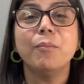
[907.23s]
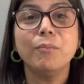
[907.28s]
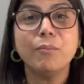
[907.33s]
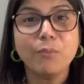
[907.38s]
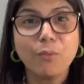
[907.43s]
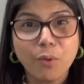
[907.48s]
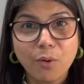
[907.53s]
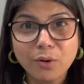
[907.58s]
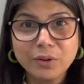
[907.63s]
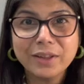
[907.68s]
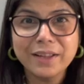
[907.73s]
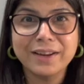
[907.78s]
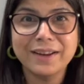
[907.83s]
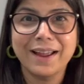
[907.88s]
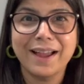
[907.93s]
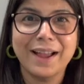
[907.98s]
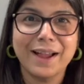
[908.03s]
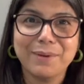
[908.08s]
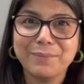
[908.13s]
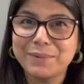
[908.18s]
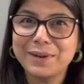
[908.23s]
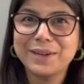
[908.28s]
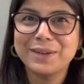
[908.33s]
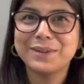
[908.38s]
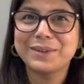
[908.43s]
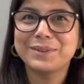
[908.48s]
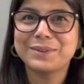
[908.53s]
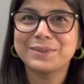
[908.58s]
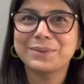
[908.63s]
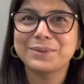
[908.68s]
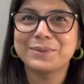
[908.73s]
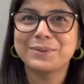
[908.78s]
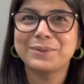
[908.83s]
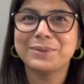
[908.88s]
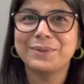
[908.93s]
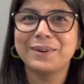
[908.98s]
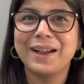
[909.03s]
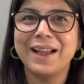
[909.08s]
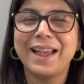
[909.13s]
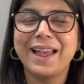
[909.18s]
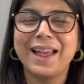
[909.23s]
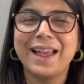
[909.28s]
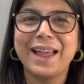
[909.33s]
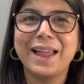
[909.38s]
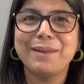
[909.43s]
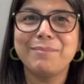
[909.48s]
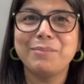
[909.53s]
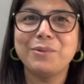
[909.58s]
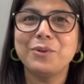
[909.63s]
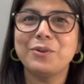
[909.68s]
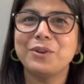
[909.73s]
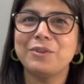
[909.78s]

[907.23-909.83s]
more than happy to help you.